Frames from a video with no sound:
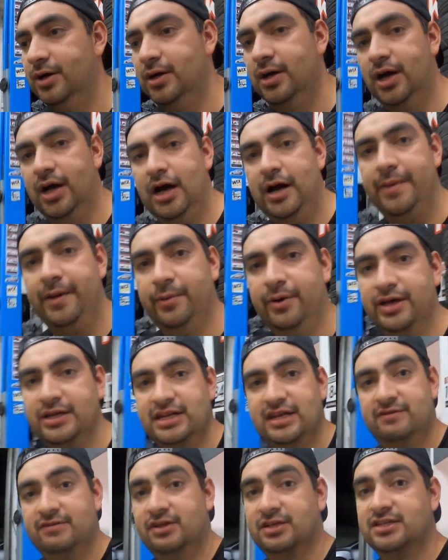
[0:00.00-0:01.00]
That way
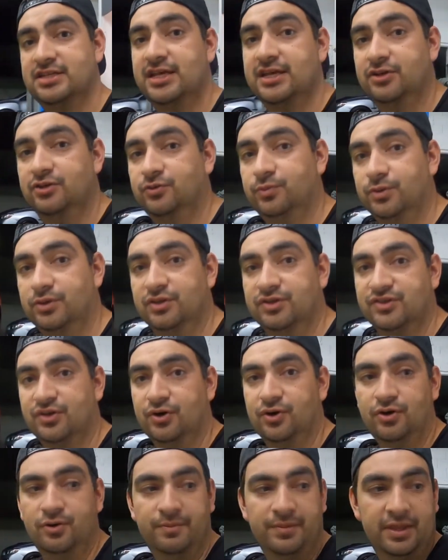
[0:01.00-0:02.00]
David can take his wheels
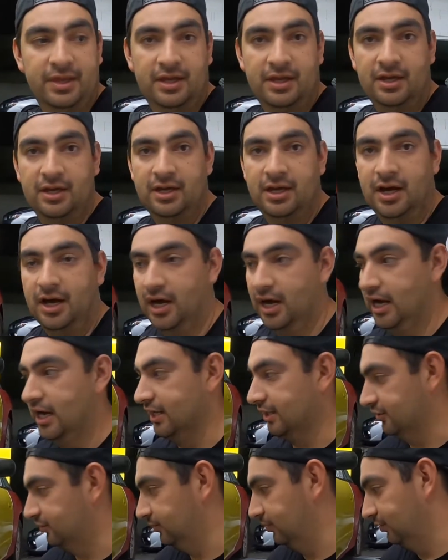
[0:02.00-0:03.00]
home,
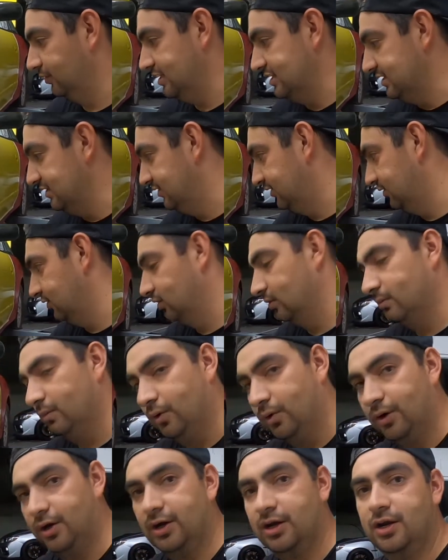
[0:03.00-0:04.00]
because we don't need these here no
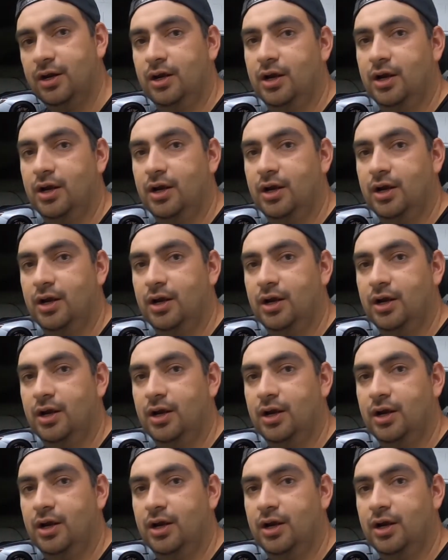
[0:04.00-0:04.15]
more.